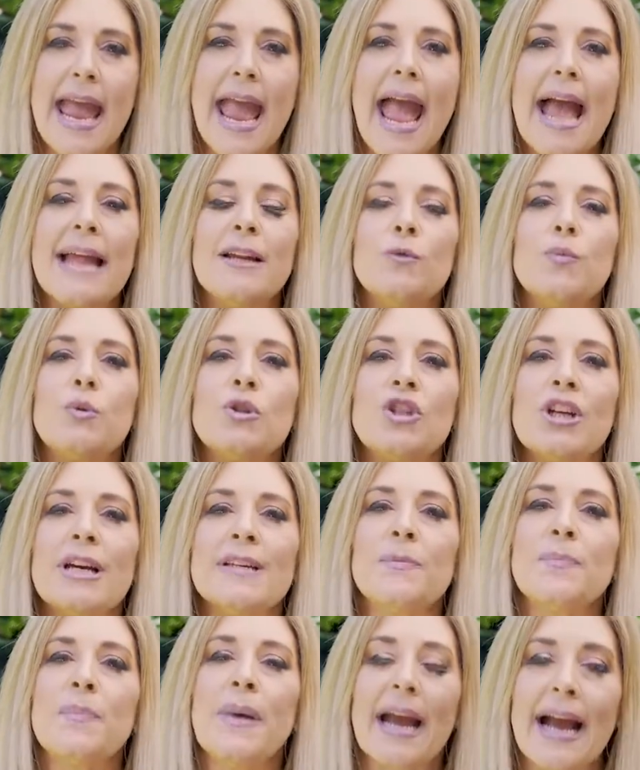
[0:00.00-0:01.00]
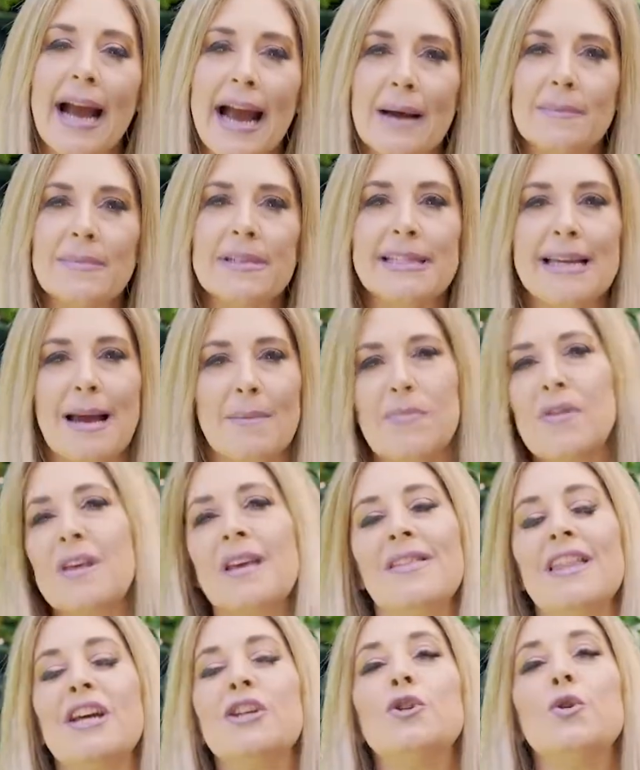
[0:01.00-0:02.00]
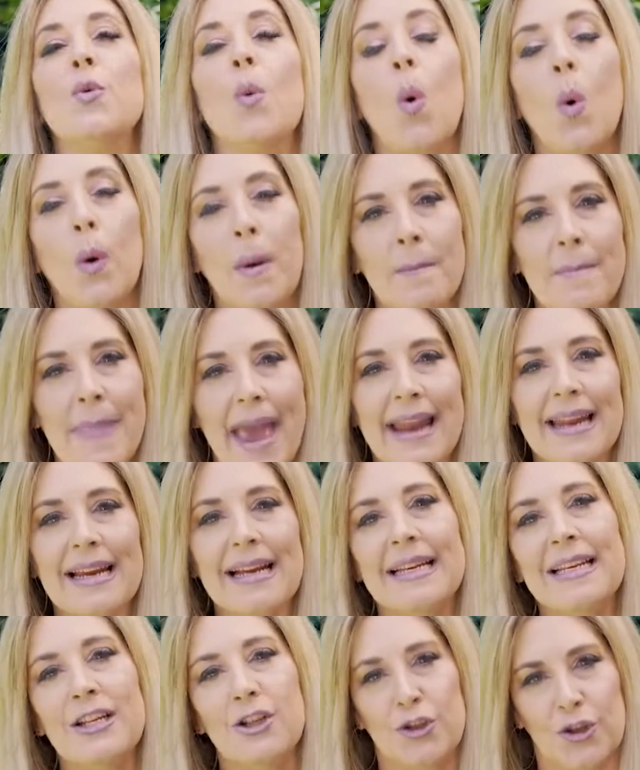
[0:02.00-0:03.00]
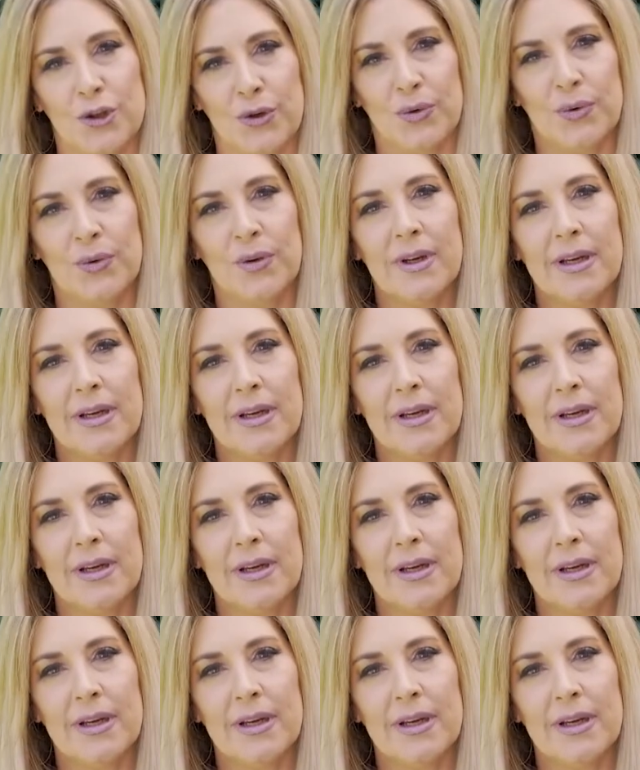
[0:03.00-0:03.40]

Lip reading: and it will just become something that you automatically do.